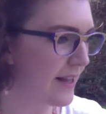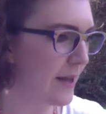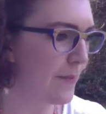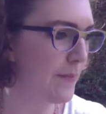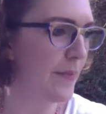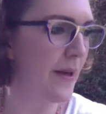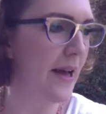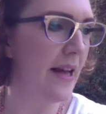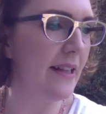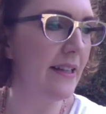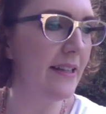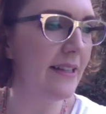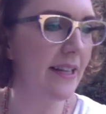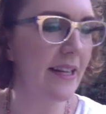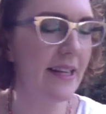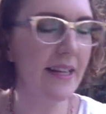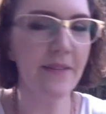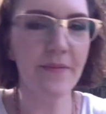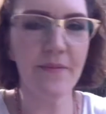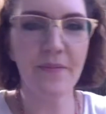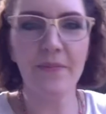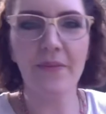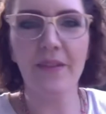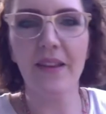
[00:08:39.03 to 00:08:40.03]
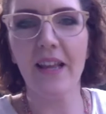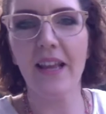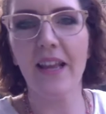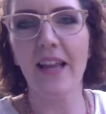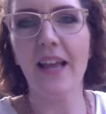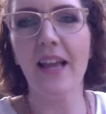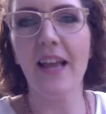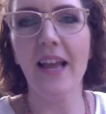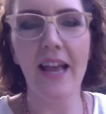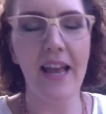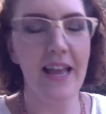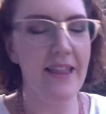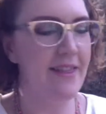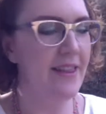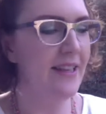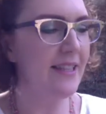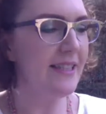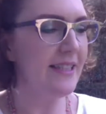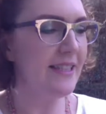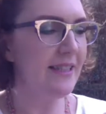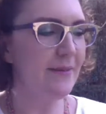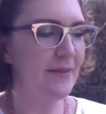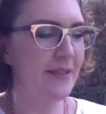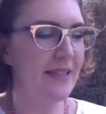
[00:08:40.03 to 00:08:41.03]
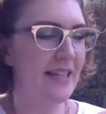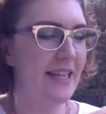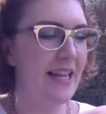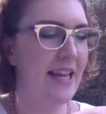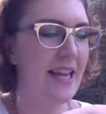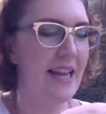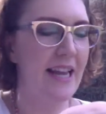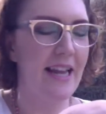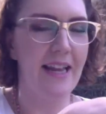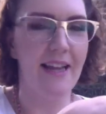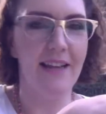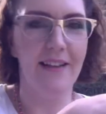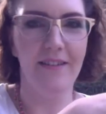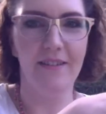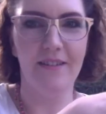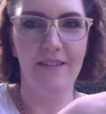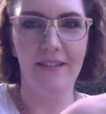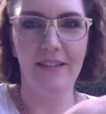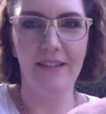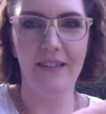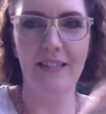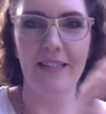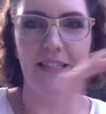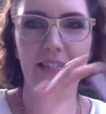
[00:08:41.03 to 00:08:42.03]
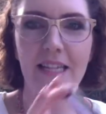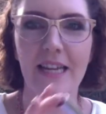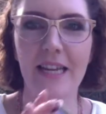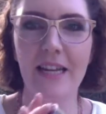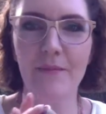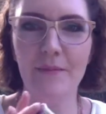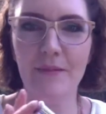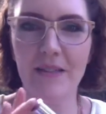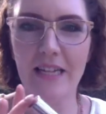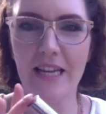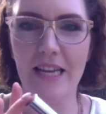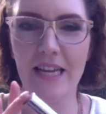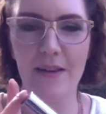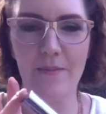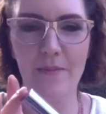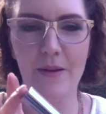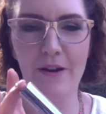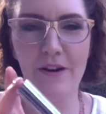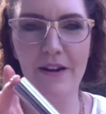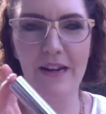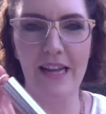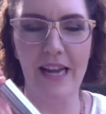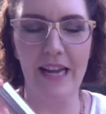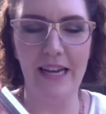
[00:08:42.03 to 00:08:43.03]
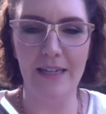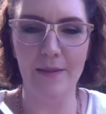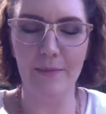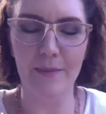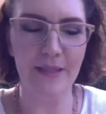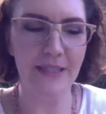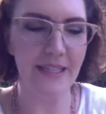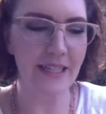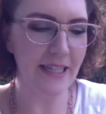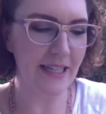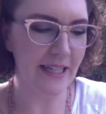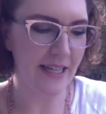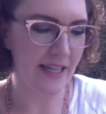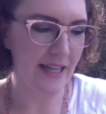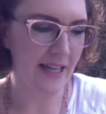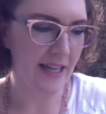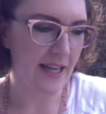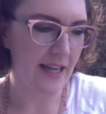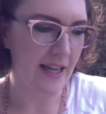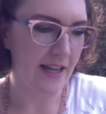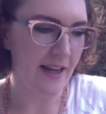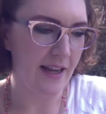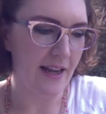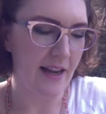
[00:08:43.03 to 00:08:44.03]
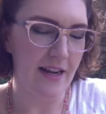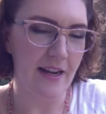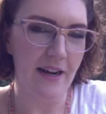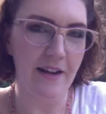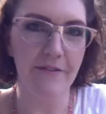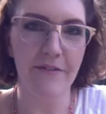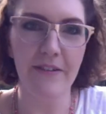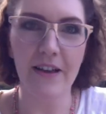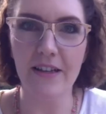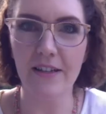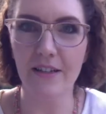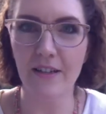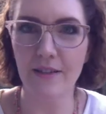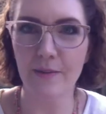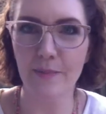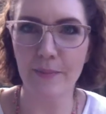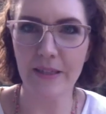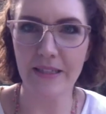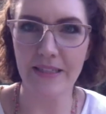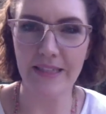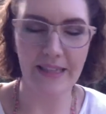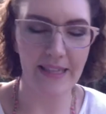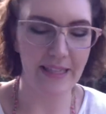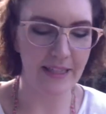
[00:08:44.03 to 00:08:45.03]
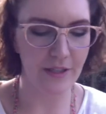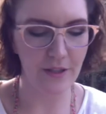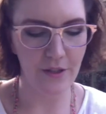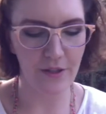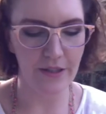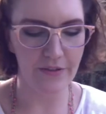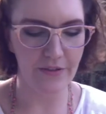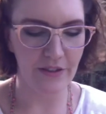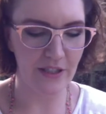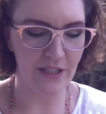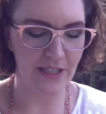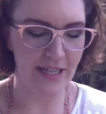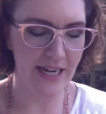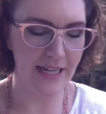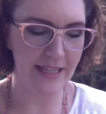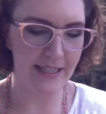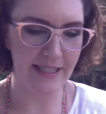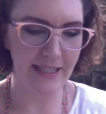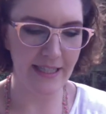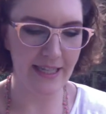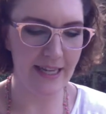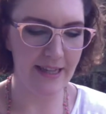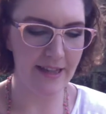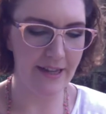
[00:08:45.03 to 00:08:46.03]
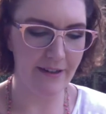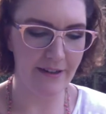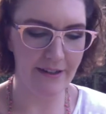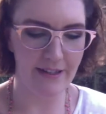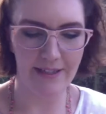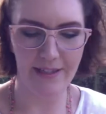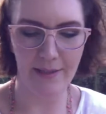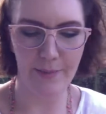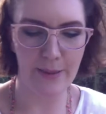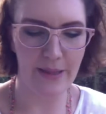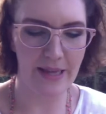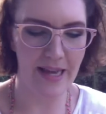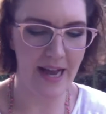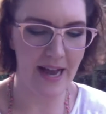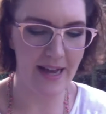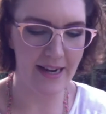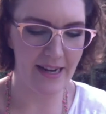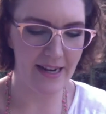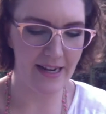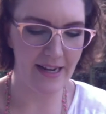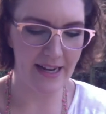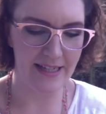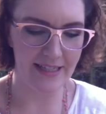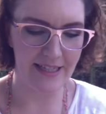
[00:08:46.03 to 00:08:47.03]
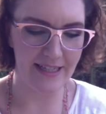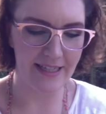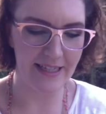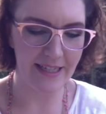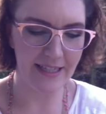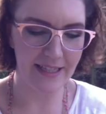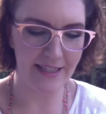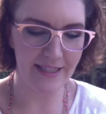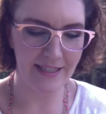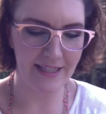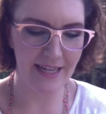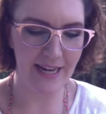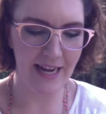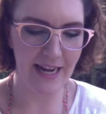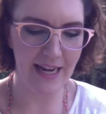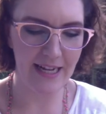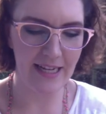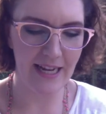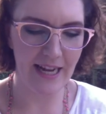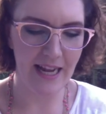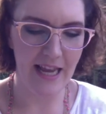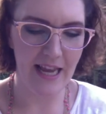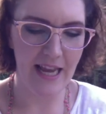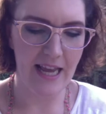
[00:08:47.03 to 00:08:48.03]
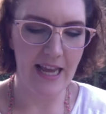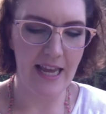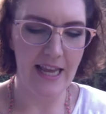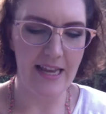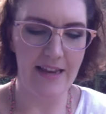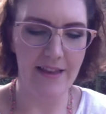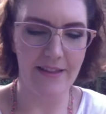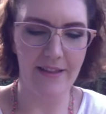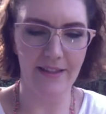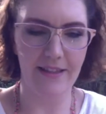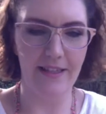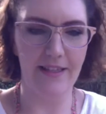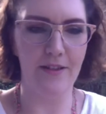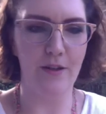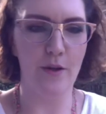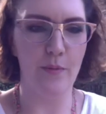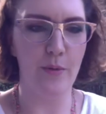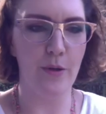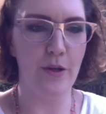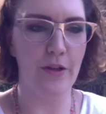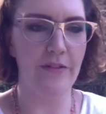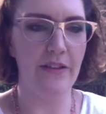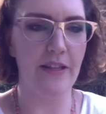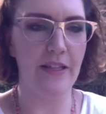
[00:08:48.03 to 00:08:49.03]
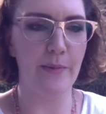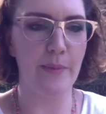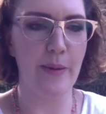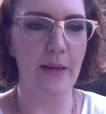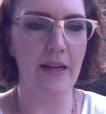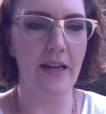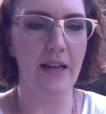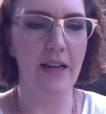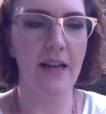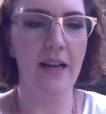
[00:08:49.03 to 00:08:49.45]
that palette here, and this lipstick here is an empty Mary Kay lipstick, and I found I was mixing these 2 different shades together, Elizabeth Arden and a NYX shade. Now this is not perfect, but